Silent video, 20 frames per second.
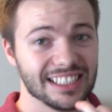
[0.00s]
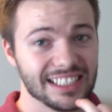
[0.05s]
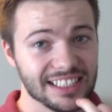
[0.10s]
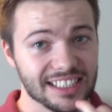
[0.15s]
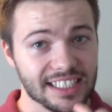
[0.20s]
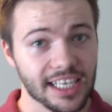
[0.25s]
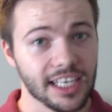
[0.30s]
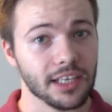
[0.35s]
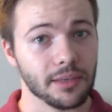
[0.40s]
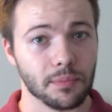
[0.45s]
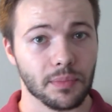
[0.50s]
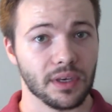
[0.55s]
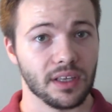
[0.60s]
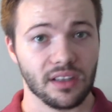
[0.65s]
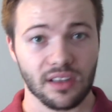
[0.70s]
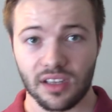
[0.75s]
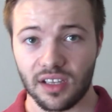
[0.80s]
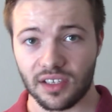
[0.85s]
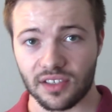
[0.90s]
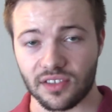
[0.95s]
deep
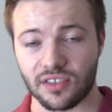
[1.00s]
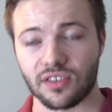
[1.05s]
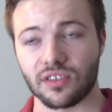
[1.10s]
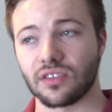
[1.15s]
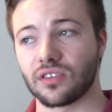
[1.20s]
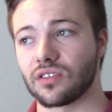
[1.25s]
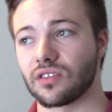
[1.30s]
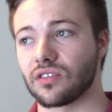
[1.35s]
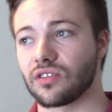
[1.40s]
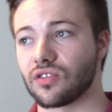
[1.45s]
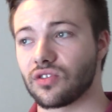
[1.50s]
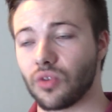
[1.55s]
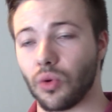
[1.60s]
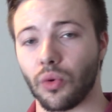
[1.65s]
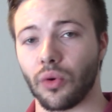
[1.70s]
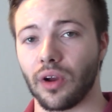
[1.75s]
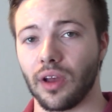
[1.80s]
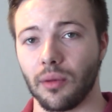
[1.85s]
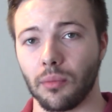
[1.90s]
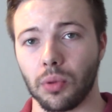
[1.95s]
in this
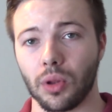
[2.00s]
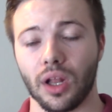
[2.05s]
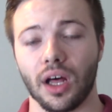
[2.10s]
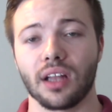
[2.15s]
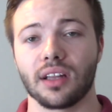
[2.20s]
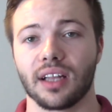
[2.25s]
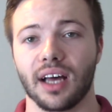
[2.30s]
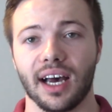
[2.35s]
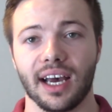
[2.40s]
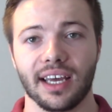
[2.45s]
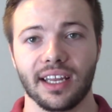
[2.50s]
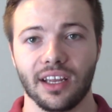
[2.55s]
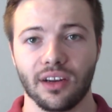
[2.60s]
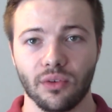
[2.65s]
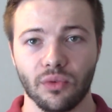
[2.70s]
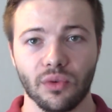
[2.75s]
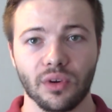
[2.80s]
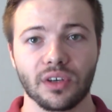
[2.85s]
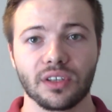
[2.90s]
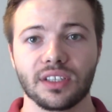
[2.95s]
story and plot line
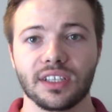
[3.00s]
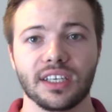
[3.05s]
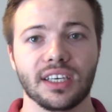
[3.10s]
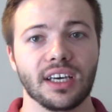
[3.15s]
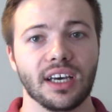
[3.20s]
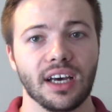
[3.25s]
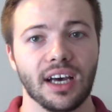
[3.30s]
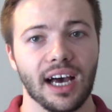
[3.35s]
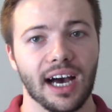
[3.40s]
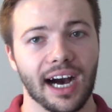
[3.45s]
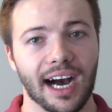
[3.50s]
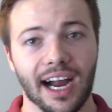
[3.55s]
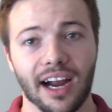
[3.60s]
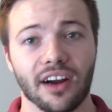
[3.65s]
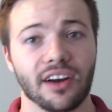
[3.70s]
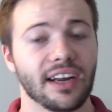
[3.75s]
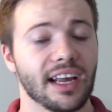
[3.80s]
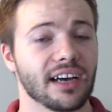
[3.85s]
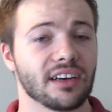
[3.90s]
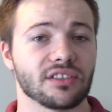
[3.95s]
and really
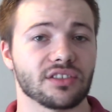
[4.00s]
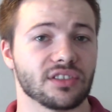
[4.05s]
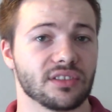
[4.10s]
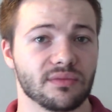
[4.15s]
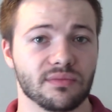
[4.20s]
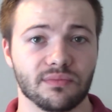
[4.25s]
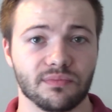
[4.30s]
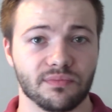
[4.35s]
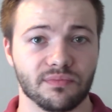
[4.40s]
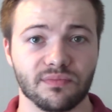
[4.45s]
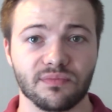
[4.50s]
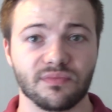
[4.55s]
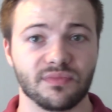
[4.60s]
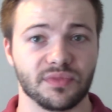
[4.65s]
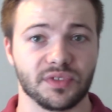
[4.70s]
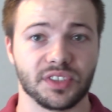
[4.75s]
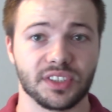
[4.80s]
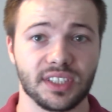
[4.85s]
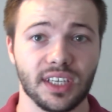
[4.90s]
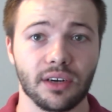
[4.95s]
iron out some
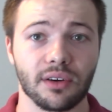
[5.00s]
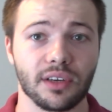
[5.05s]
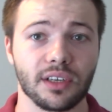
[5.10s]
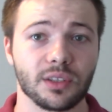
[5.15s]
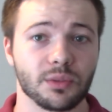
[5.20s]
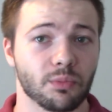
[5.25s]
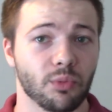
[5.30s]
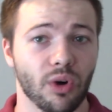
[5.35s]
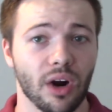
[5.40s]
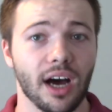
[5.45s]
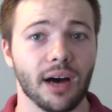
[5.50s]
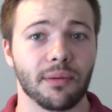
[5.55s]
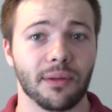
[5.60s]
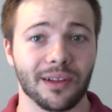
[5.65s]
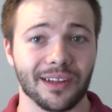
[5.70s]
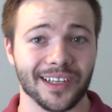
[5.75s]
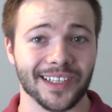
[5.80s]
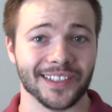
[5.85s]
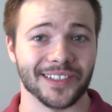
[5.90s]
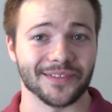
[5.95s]
serious
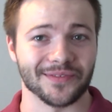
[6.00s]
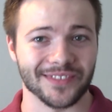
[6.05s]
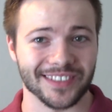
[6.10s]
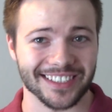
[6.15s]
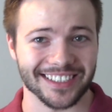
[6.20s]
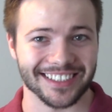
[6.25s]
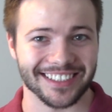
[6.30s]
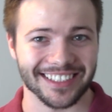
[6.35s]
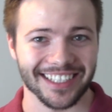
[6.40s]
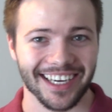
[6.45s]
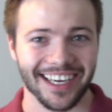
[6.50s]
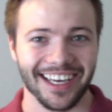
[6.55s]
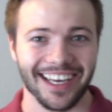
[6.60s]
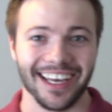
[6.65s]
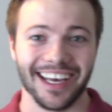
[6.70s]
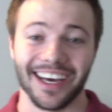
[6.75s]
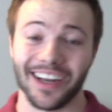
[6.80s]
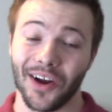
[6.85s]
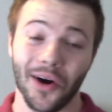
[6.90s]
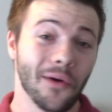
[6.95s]
problems
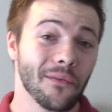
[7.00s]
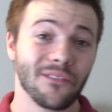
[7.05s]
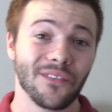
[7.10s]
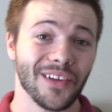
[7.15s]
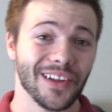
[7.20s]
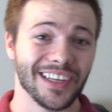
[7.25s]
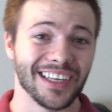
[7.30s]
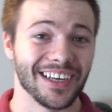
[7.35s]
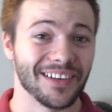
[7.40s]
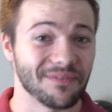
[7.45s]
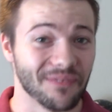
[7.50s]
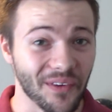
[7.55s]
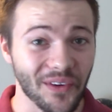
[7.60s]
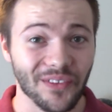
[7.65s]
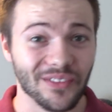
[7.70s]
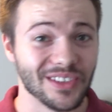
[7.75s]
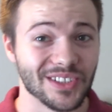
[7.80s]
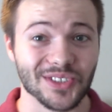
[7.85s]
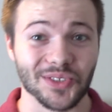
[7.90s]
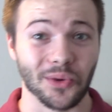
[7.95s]
and hopefully
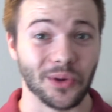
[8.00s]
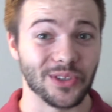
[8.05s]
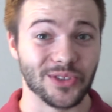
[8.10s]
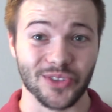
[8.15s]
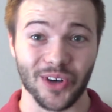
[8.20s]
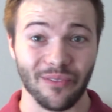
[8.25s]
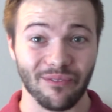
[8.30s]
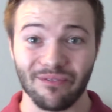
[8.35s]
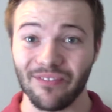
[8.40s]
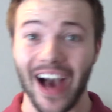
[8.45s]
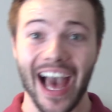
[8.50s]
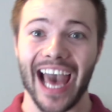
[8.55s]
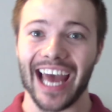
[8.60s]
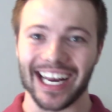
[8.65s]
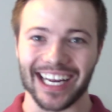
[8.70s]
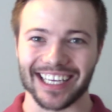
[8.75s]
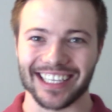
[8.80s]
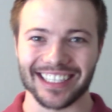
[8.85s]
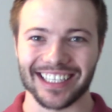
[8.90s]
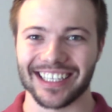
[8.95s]
improve the story
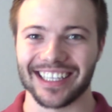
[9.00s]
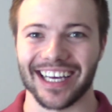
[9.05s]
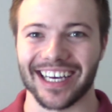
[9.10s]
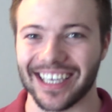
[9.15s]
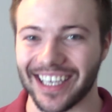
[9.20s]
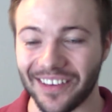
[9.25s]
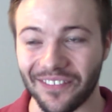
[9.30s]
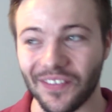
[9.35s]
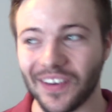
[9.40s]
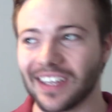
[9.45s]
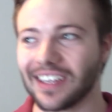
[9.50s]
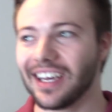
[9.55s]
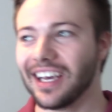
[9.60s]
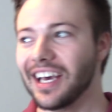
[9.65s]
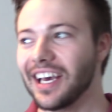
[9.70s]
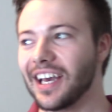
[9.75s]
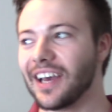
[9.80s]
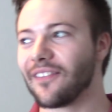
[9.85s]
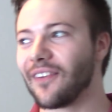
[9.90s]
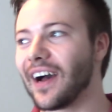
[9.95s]
dramatically. Like,
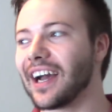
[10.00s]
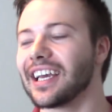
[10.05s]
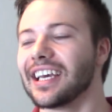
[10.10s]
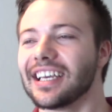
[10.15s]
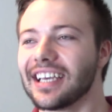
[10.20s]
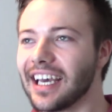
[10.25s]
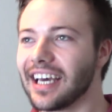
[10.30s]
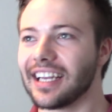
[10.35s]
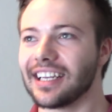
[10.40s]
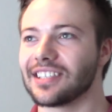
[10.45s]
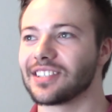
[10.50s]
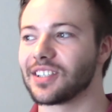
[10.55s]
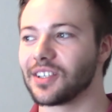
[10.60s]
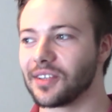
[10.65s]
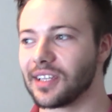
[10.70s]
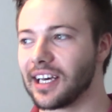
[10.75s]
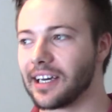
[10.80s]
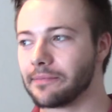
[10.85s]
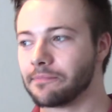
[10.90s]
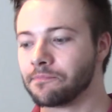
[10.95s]
if I could get it so
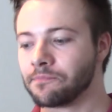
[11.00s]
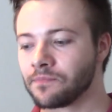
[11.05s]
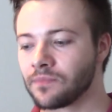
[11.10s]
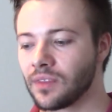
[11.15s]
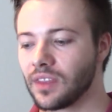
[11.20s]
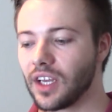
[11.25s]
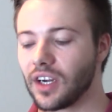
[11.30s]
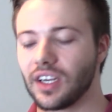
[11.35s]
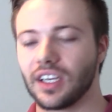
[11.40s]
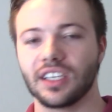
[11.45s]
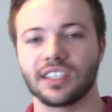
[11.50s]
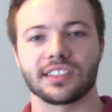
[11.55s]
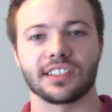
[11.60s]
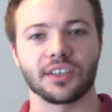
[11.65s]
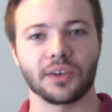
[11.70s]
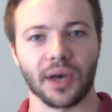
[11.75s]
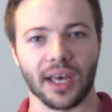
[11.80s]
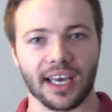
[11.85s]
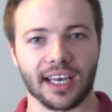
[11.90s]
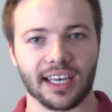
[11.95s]
that there is
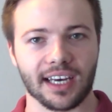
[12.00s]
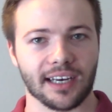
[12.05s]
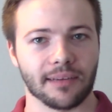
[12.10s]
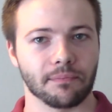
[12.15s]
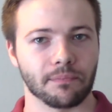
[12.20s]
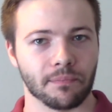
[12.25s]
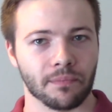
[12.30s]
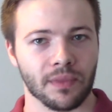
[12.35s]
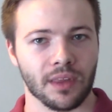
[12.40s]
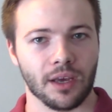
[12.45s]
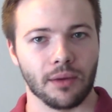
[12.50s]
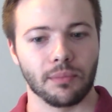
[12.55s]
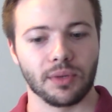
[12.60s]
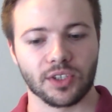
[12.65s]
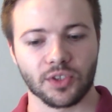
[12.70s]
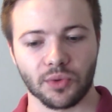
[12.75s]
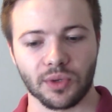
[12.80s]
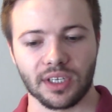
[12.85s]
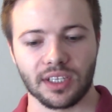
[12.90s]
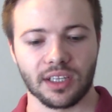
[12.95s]
no hiccup
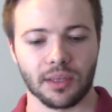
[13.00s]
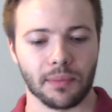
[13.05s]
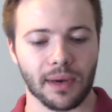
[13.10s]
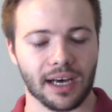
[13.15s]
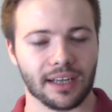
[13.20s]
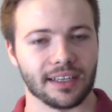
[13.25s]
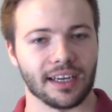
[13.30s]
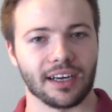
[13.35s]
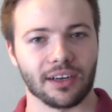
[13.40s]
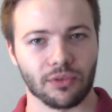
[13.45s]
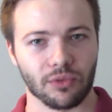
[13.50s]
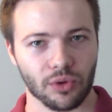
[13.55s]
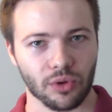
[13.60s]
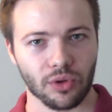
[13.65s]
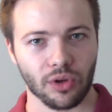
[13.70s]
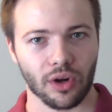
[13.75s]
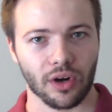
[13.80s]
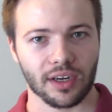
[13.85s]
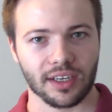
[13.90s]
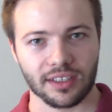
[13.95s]
between the Baldag
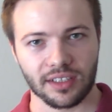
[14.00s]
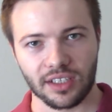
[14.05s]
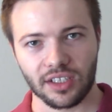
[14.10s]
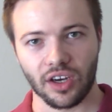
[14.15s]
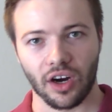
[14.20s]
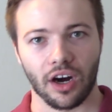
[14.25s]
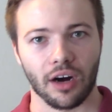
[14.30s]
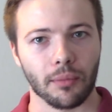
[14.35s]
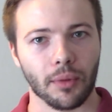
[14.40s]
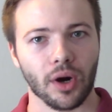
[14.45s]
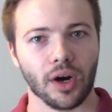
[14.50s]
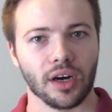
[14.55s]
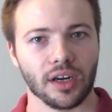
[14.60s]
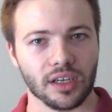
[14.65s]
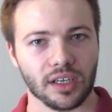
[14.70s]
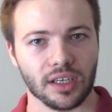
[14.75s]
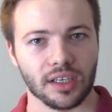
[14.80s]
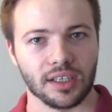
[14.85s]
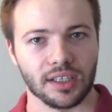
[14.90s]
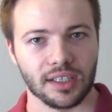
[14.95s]
rule arc and the Yawm
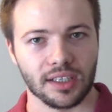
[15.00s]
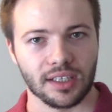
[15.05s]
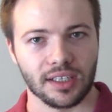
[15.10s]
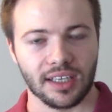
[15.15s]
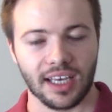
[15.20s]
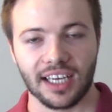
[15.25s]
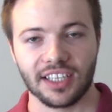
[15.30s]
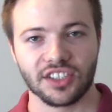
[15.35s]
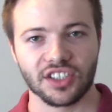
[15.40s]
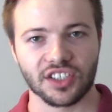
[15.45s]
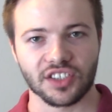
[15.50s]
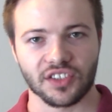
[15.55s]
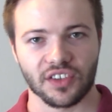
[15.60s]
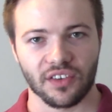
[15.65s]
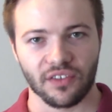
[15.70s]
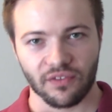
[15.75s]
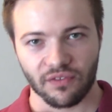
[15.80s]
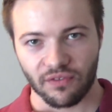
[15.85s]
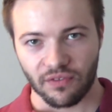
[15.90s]
arc, and just